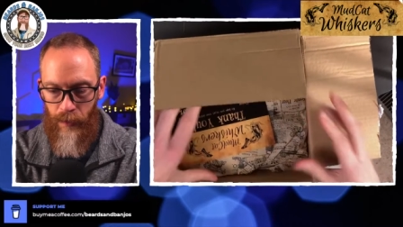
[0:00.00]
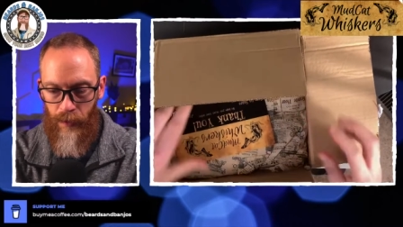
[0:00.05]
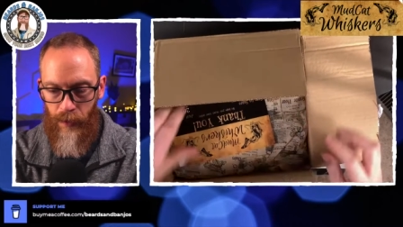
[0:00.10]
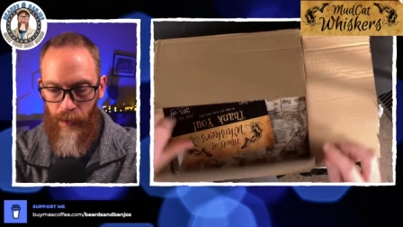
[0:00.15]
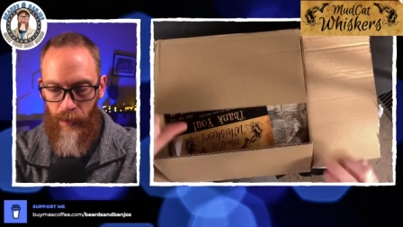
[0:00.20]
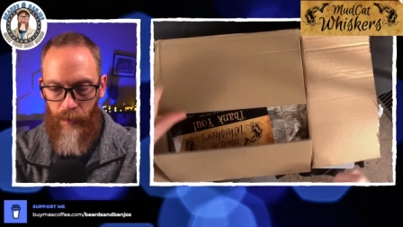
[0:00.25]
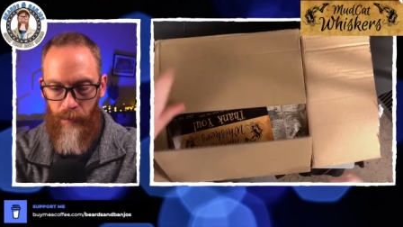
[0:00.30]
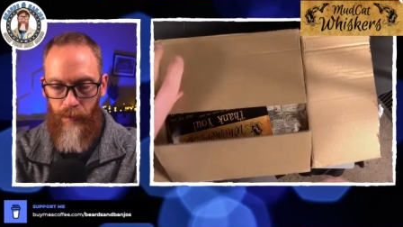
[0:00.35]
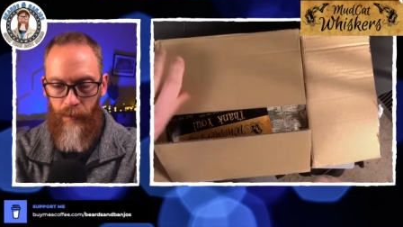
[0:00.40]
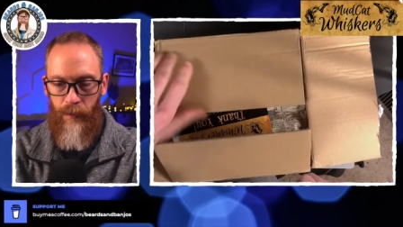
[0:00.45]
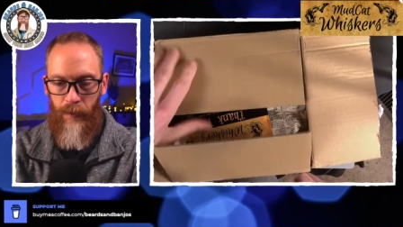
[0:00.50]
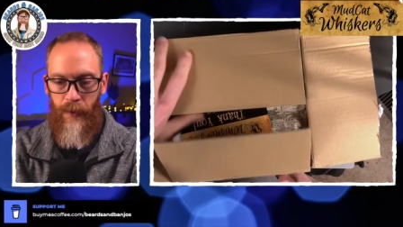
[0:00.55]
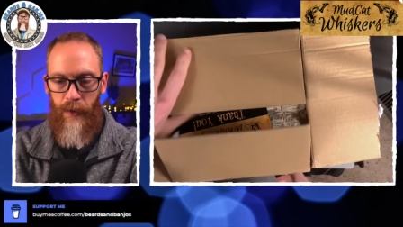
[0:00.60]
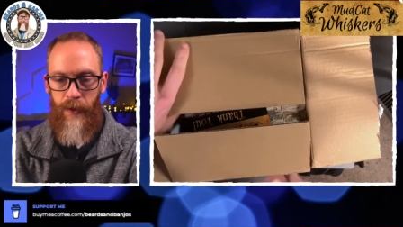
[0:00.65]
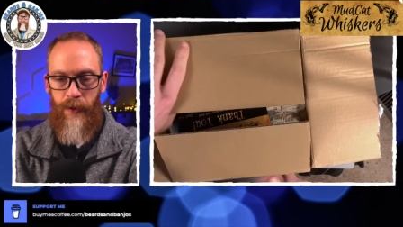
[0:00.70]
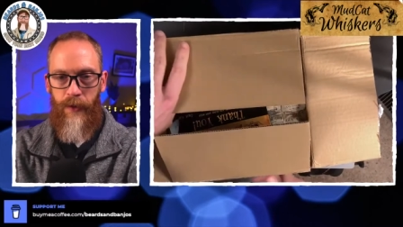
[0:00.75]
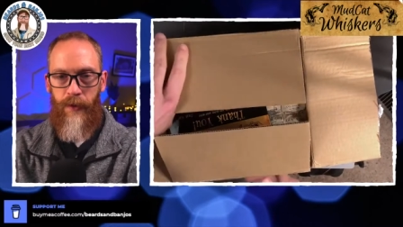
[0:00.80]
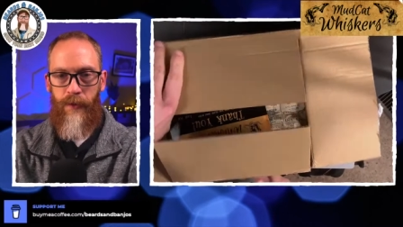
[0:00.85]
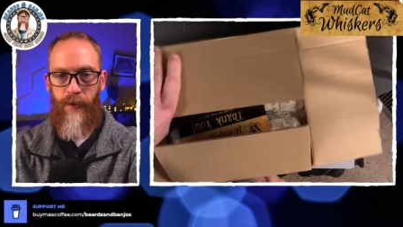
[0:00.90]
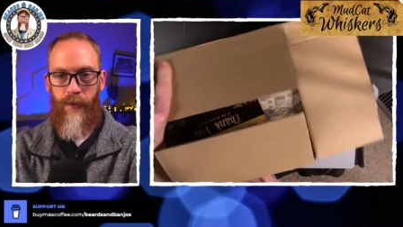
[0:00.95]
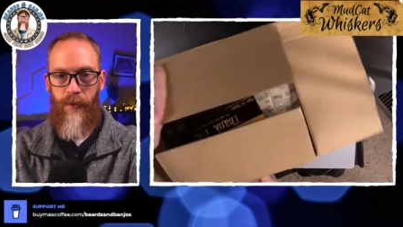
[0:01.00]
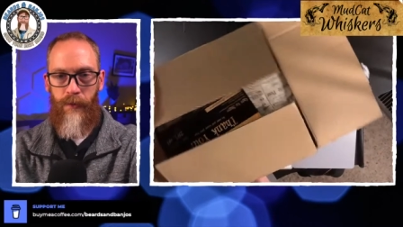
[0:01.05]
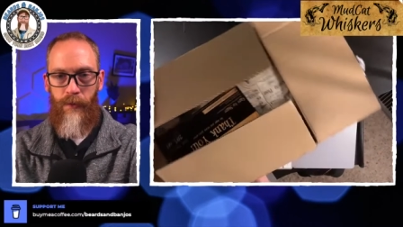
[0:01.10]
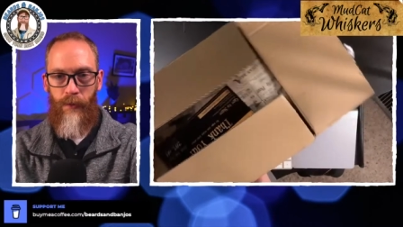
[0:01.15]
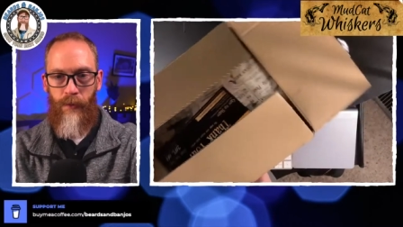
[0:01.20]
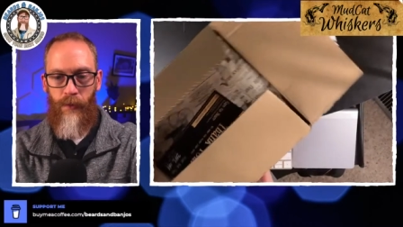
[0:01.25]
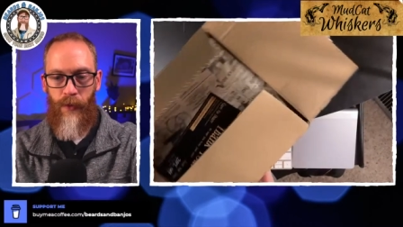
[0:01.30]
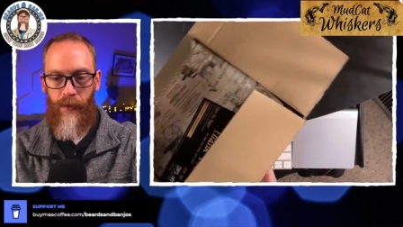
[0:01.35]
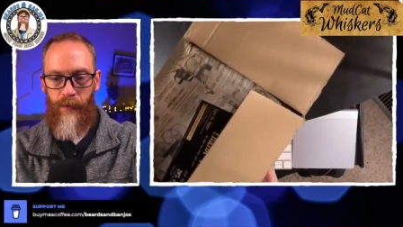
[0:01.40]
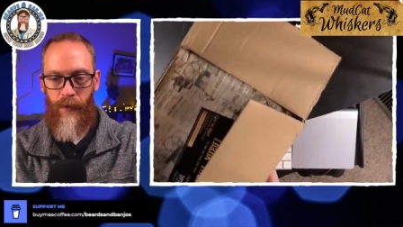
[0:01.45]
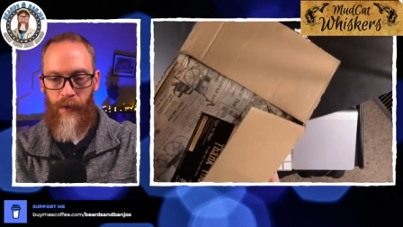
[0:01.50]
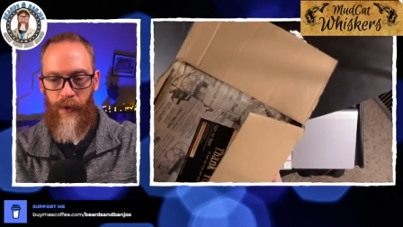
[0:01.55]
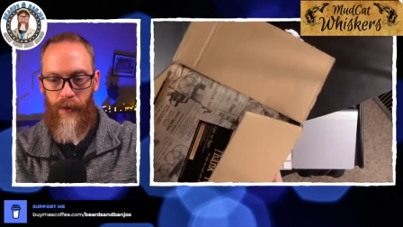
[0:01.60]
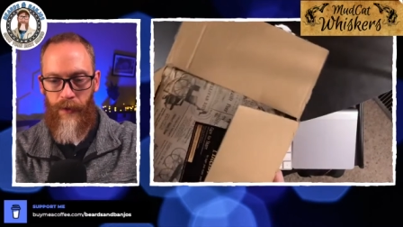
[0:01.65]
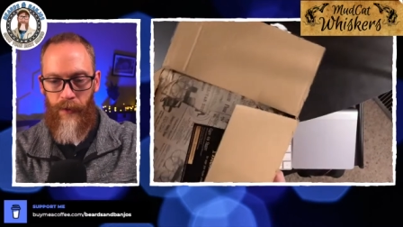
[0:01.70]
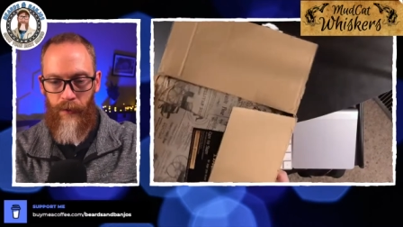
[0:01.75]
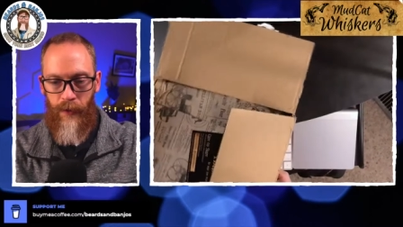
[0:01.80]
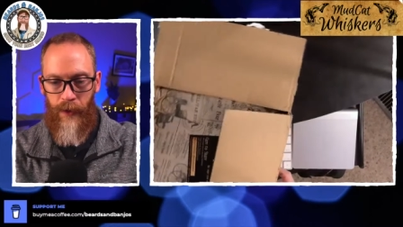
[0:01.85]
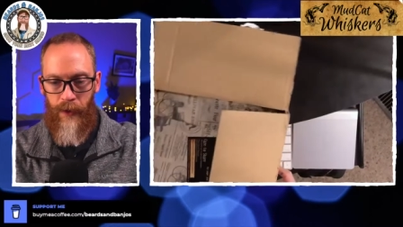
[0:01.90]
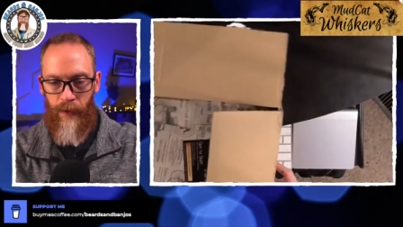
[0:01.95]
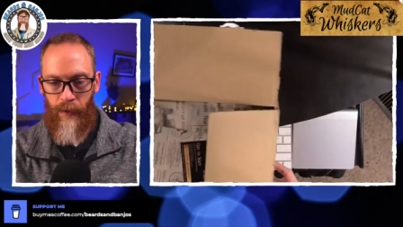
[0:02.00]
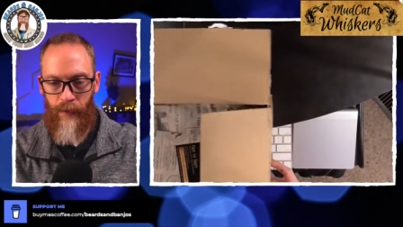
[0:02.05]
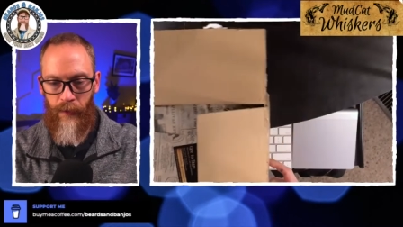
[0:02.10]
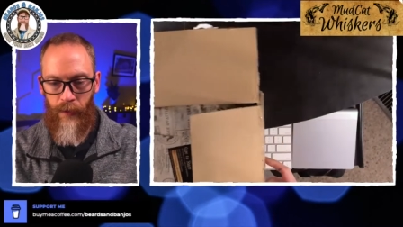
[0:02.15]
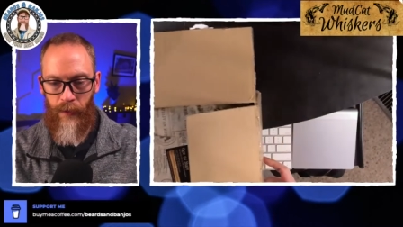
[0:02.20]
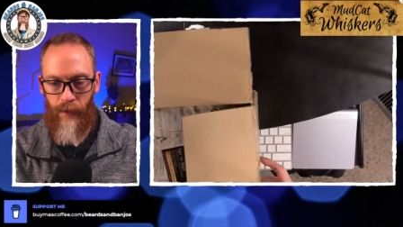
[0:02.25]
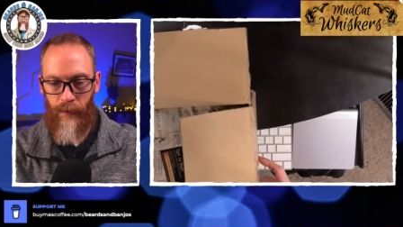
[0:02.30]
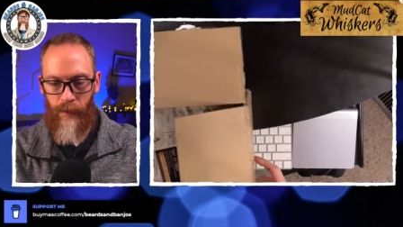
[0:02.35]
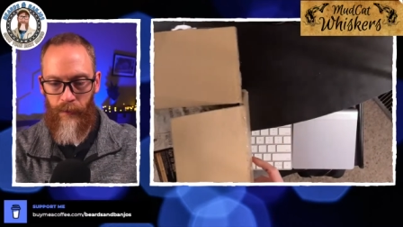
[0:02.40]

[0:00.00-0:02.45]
Let me swivel this around.